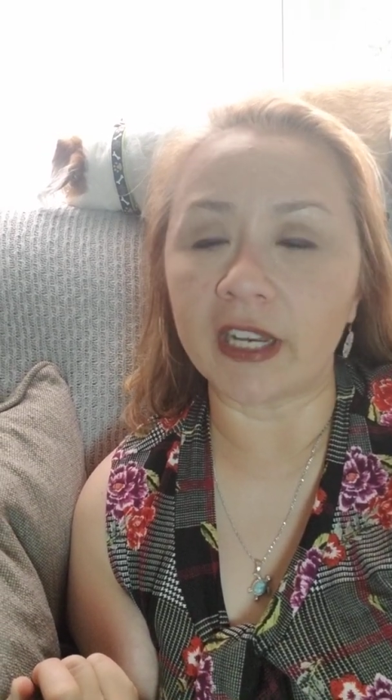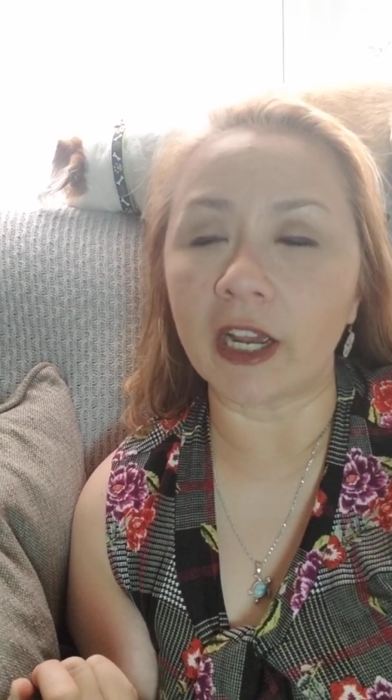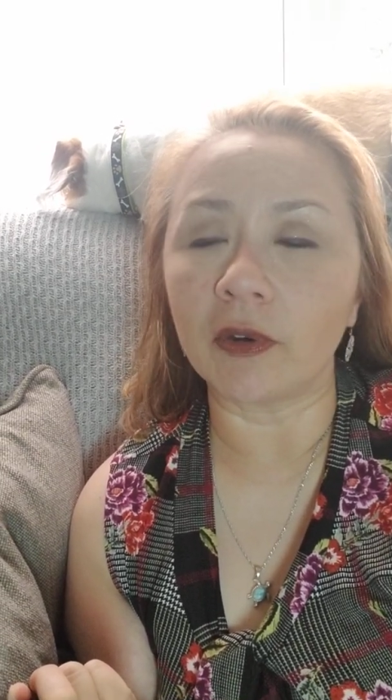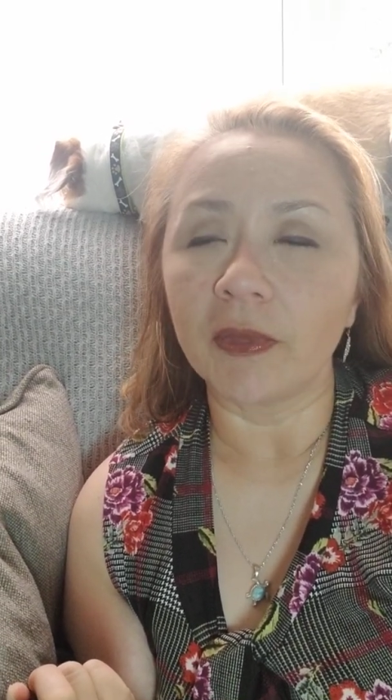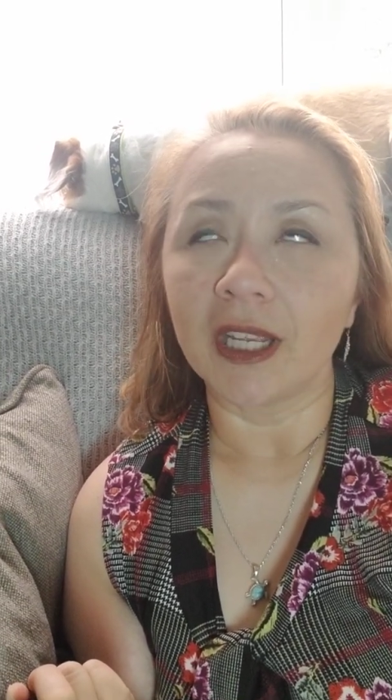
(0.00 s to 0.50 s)

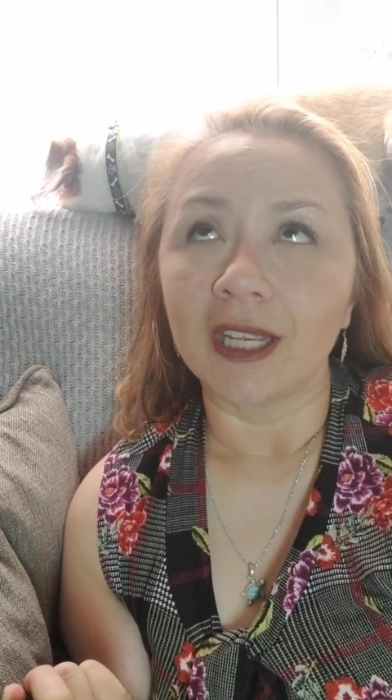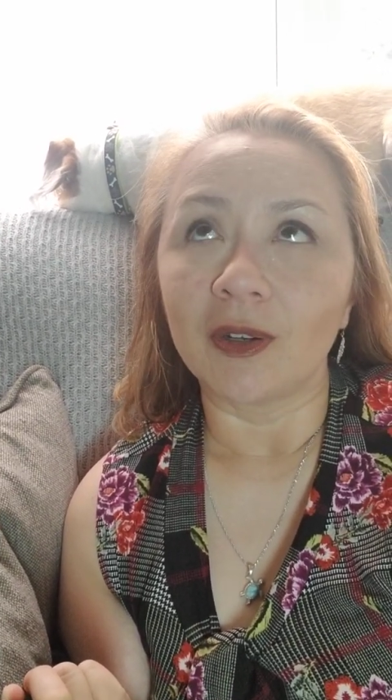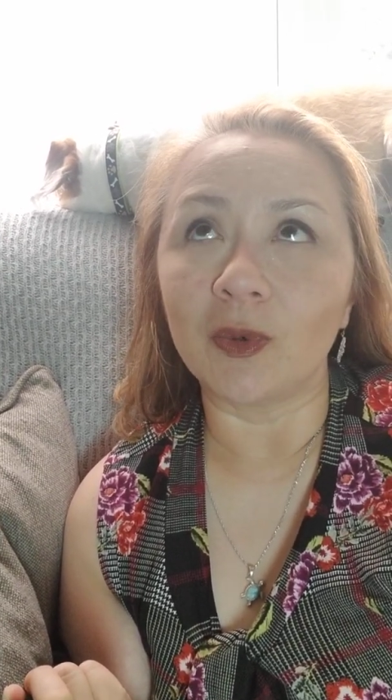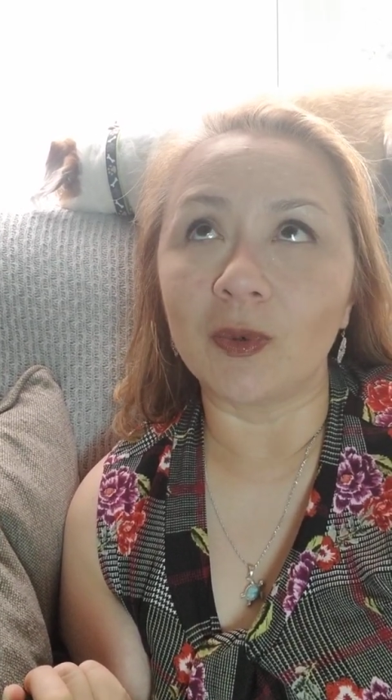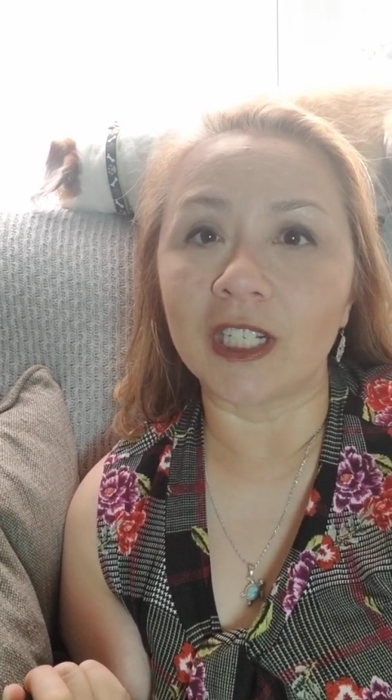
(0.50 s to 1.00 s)
Now,
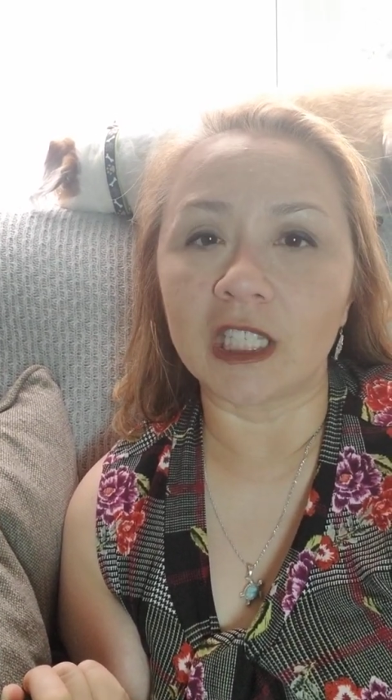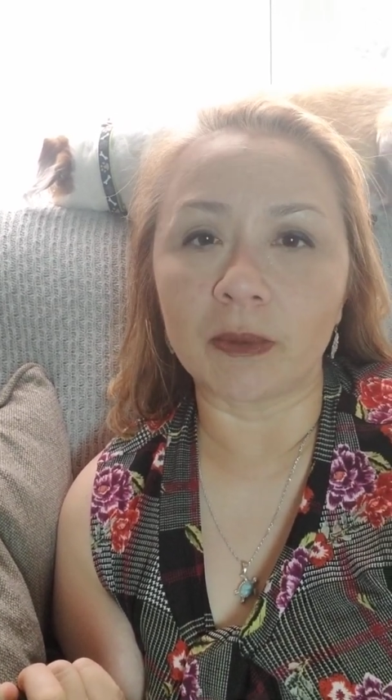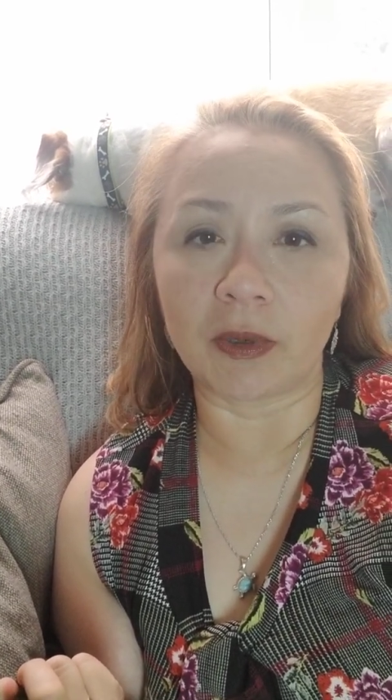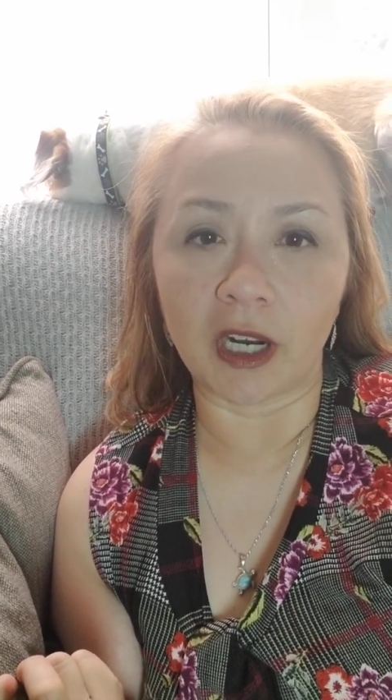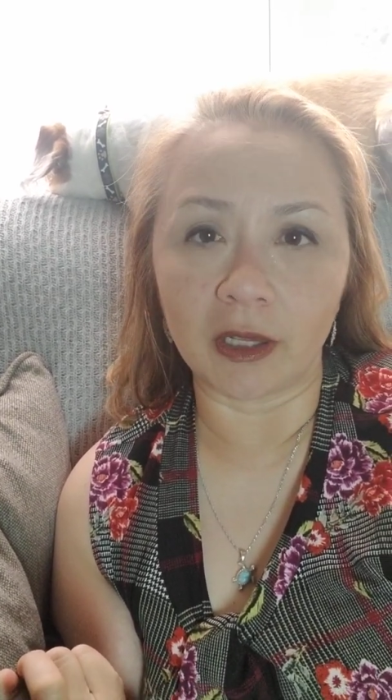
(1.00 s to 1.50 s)
what's the
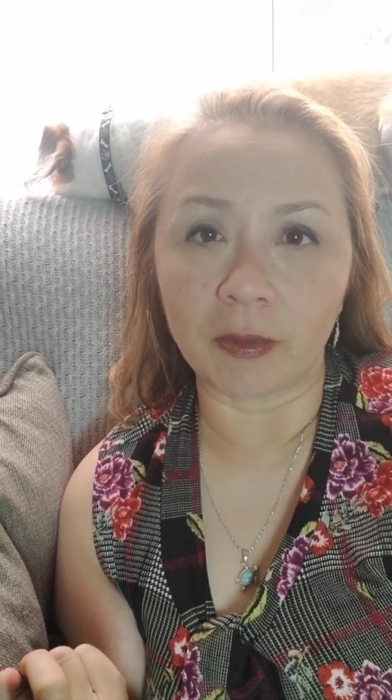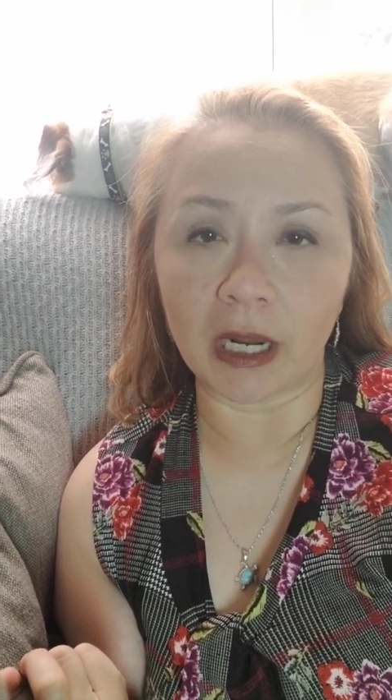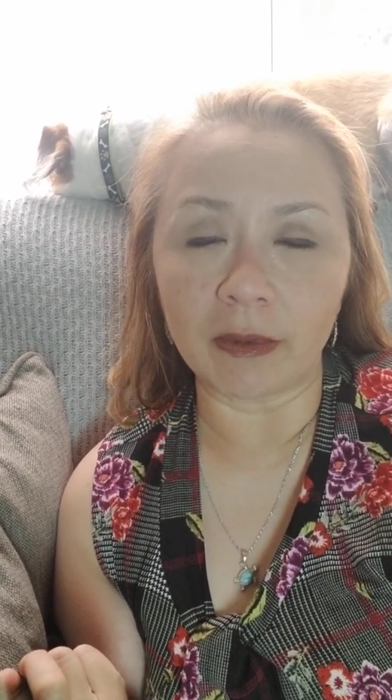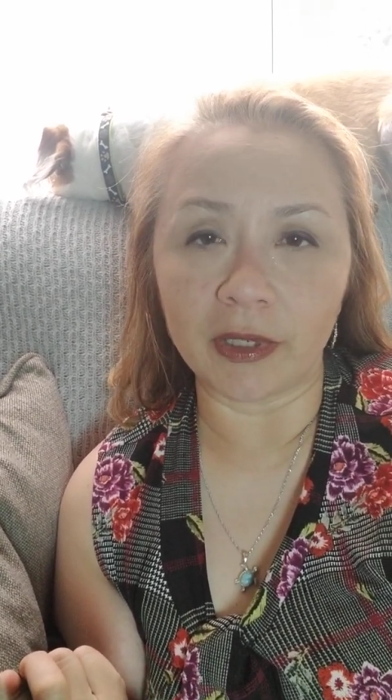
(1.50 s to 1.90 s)
problem